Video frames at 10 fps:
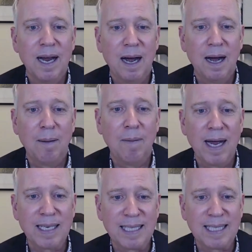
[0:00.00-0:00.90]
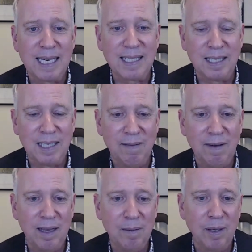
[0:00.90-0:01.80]
has a
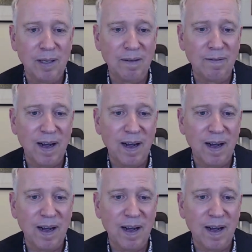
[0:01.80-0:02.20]
sensitivity, the ability to